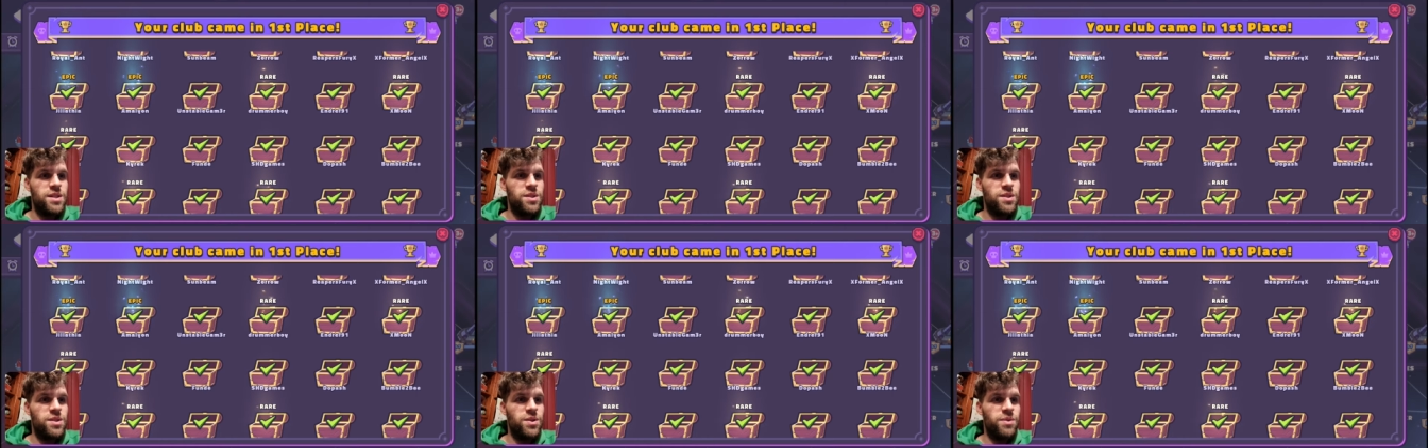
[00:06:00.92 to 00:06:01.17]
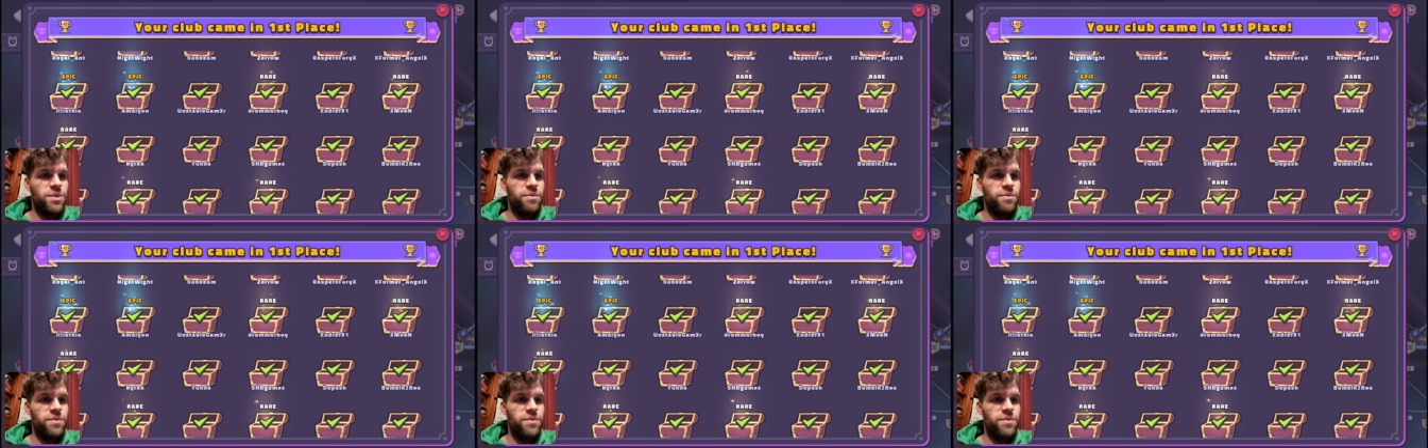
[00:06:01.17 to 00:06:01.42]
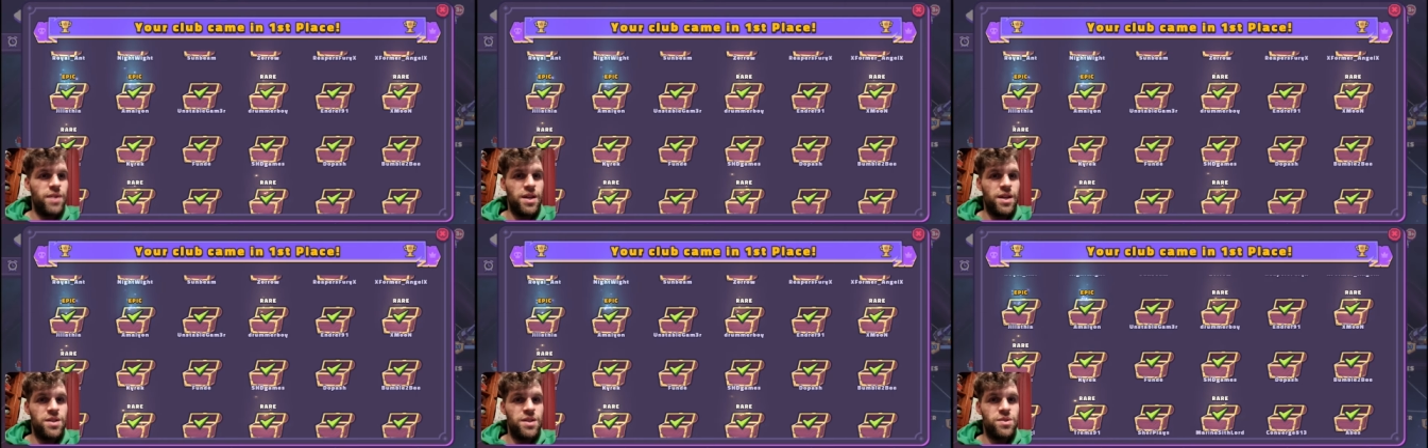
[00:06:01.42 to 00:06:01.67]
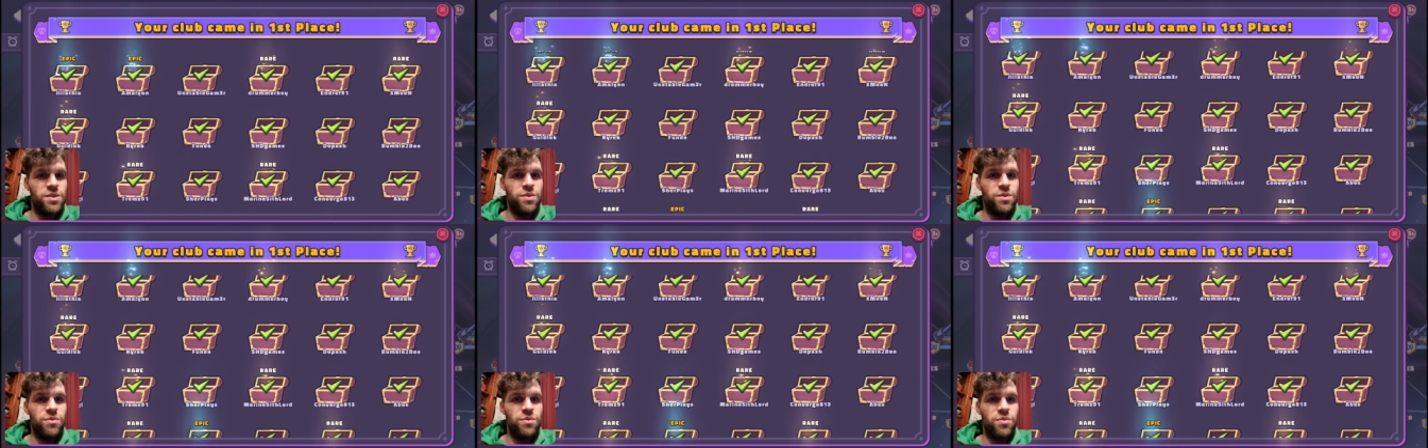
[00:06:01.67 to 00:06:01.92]
good. That is
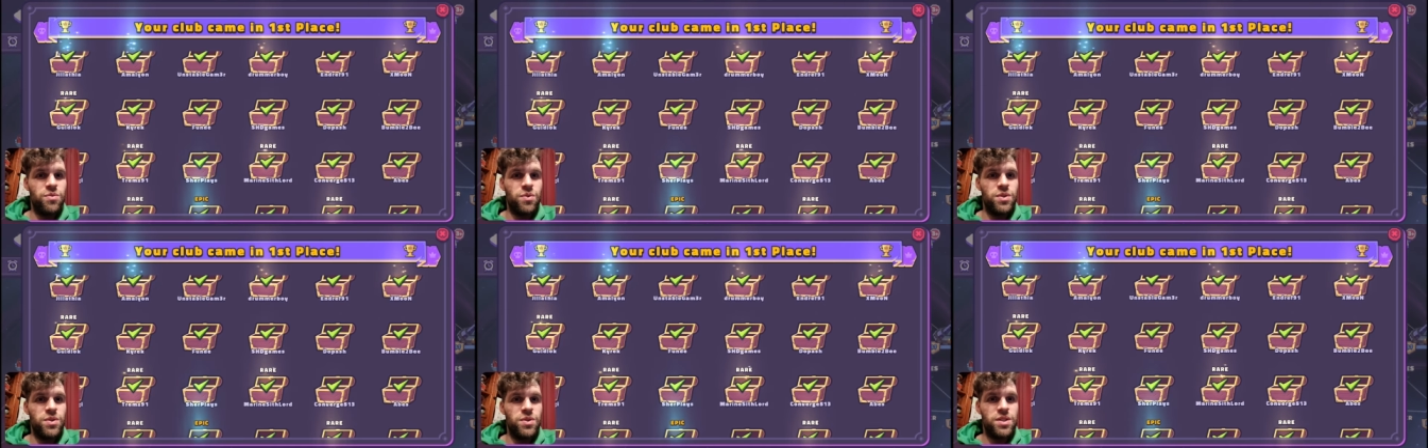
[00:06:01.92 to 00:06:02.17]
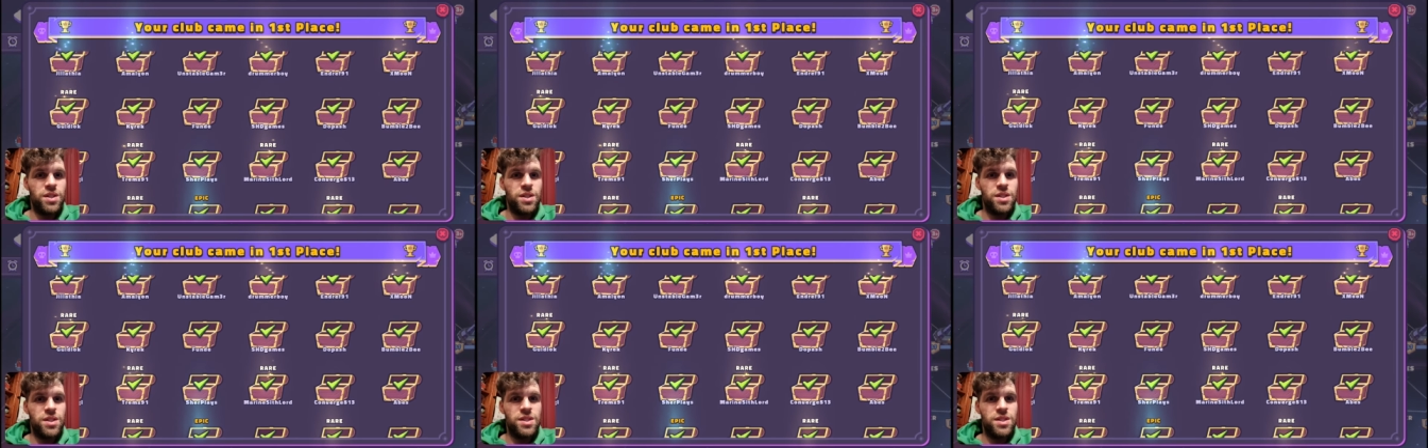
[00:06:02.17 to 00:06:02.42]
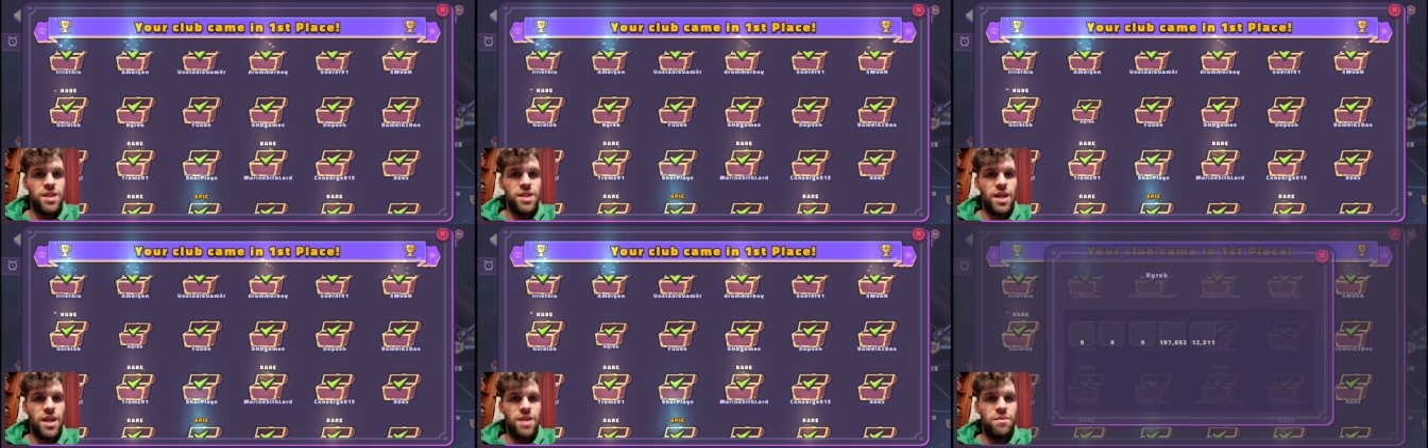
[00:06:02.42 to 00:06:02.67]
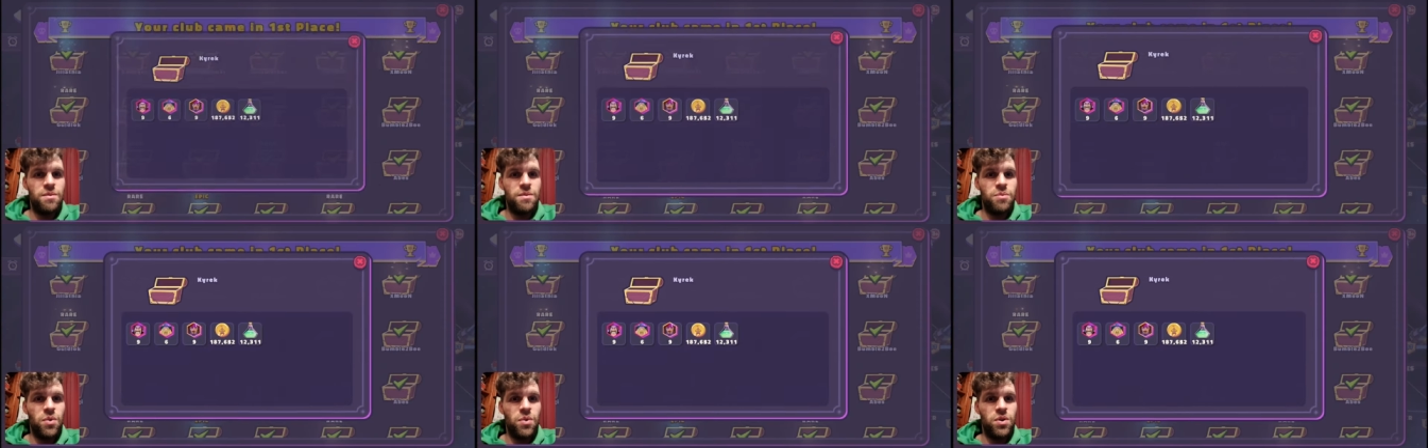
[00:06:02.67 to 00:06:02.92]
good for just like a
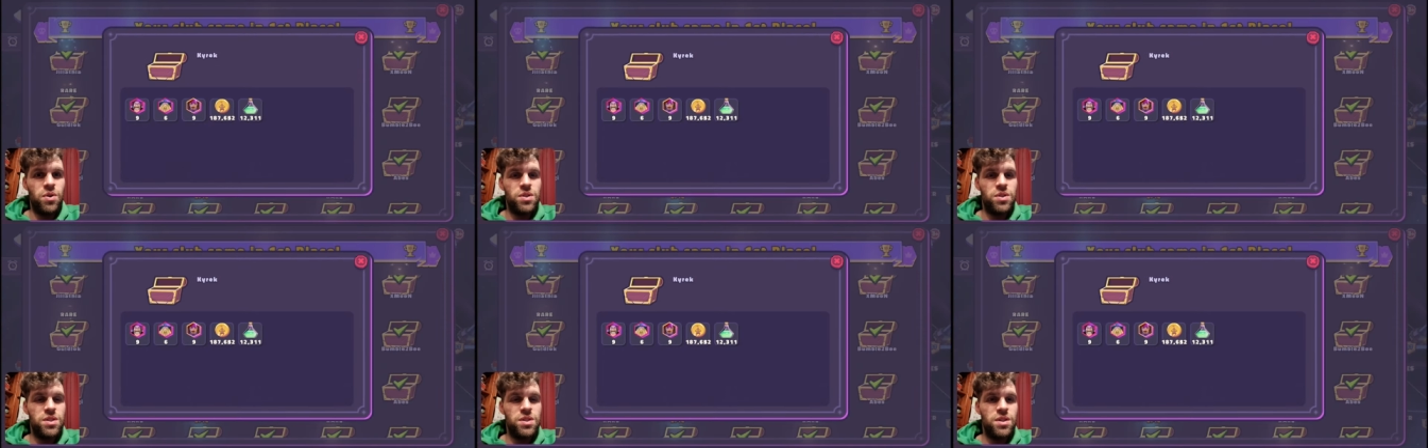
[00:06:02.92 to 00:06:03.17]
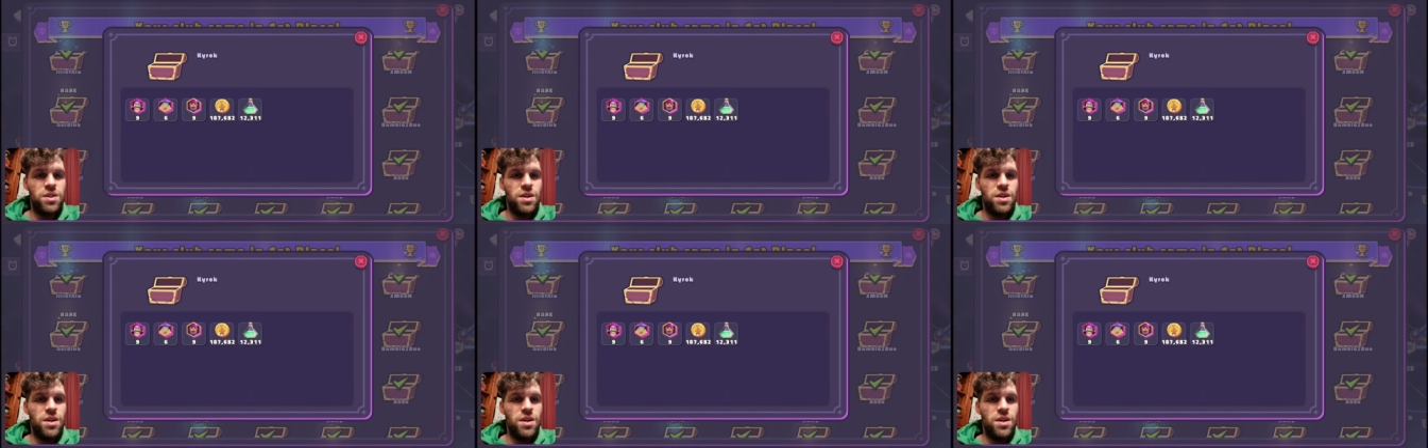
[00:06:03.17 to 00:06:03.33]
standard box.